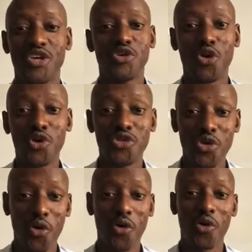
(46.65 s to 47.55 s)
You
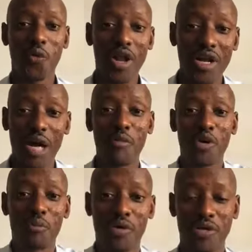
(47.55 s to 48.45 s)
also welcome
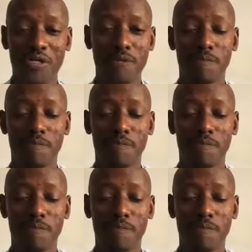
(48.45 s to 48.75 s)
on board.